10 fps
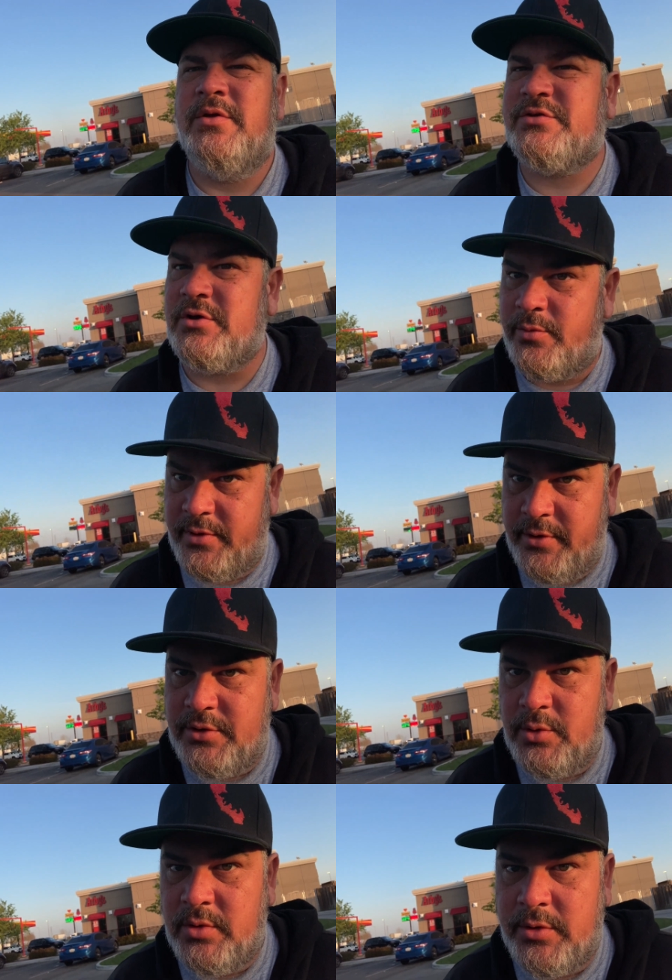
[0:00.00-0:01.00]
So we're gonna
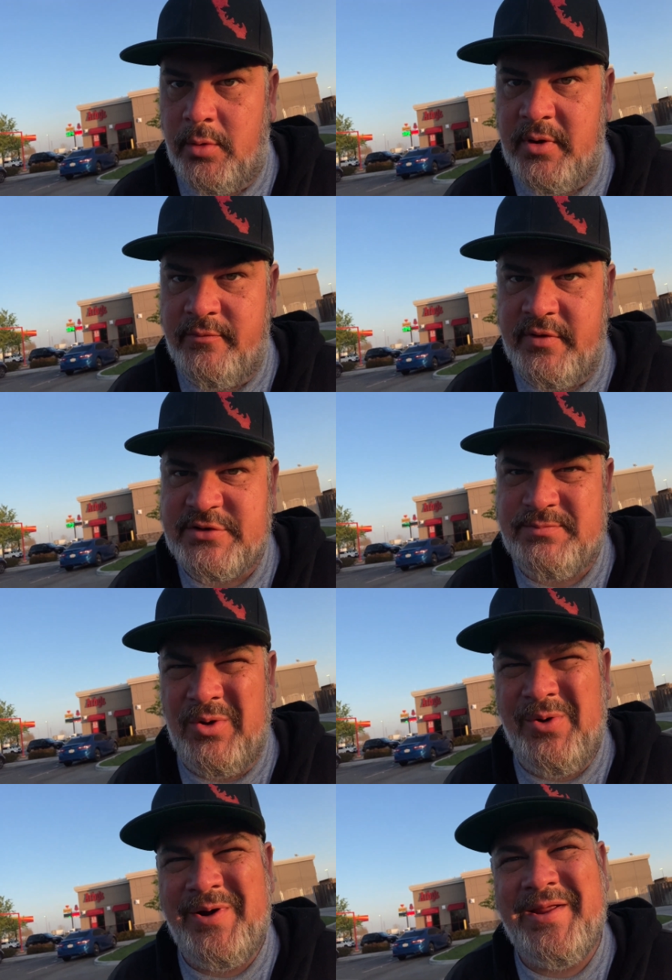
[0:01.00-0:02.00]
do a little bit of
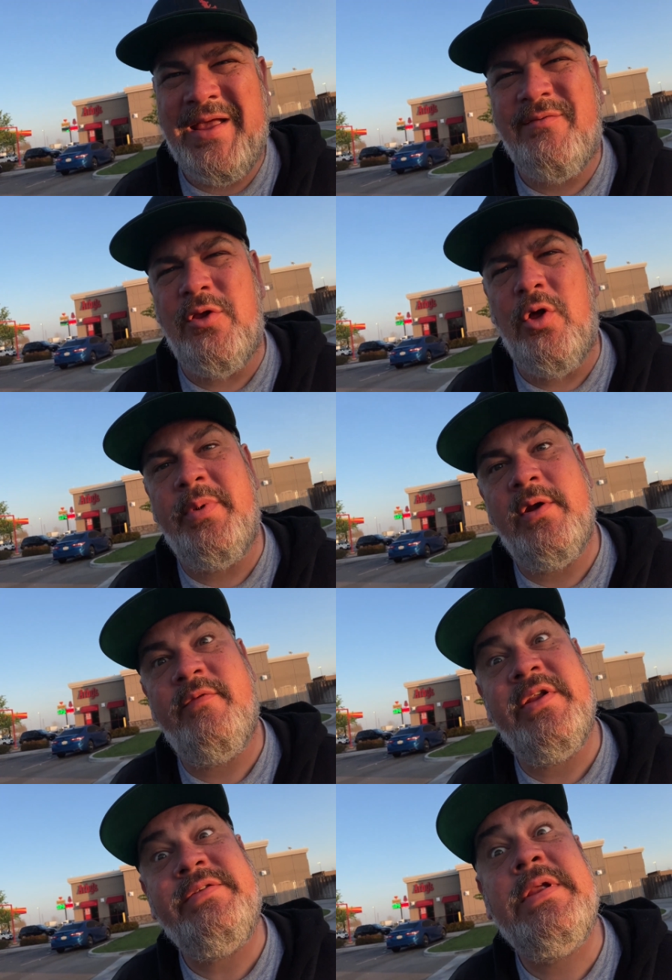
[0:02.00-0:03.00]
exploring, have a little bit of
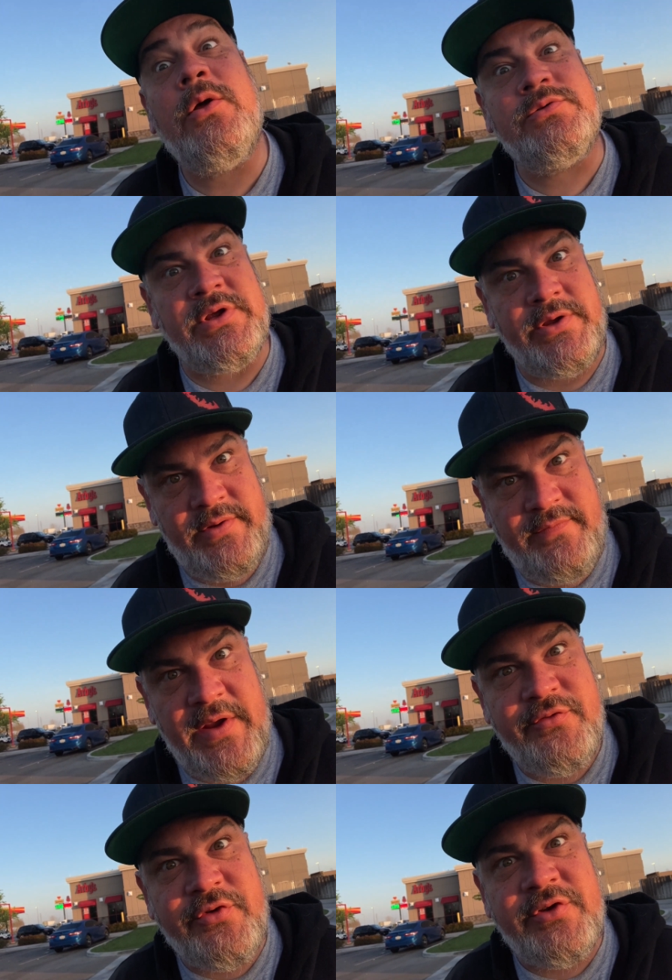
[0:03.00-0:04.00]
a Delta adventure